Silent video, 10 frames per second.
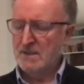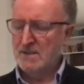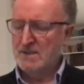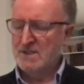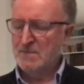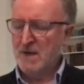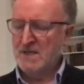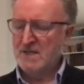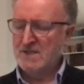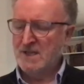"Despite
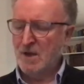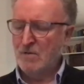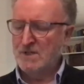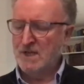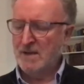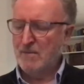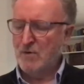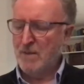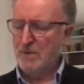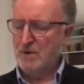its long-time
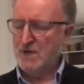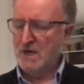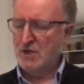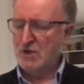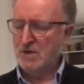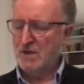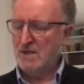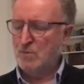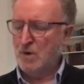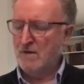reputation as
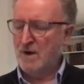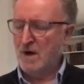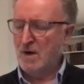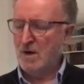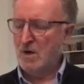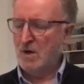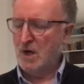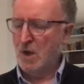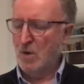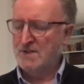one of our
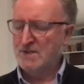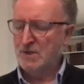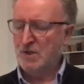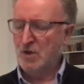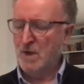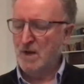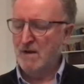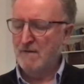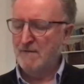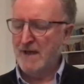lowest
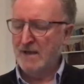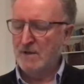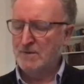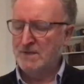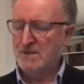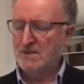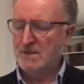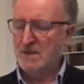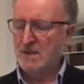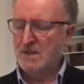human faculties,